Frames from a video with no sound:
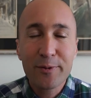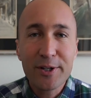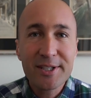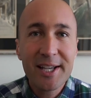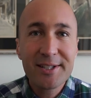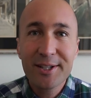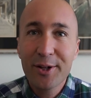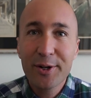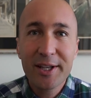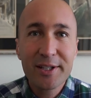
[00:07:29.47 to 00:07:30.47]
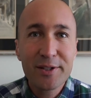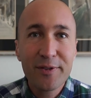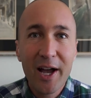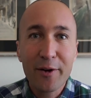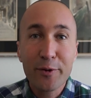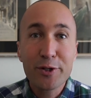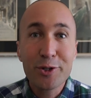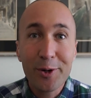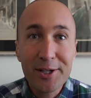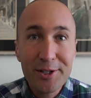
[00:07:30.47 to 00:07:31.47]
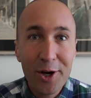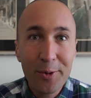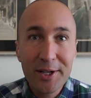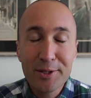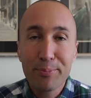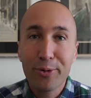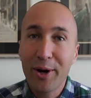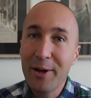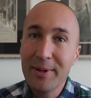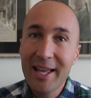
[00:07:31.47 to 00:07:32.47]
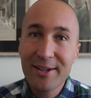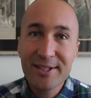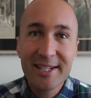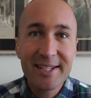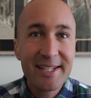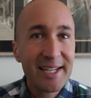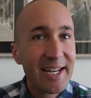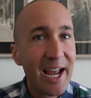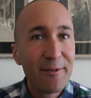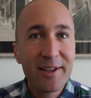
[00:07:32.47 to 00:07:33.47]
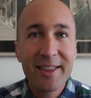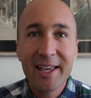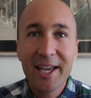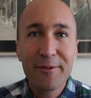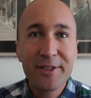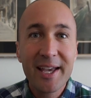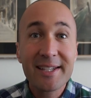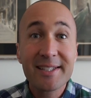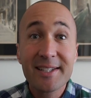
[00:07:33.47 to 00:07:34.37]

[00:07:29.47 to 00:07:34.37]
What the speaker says: 1 Thessalonians 5, rejoice always, pray without ceasing, and everything give thanks.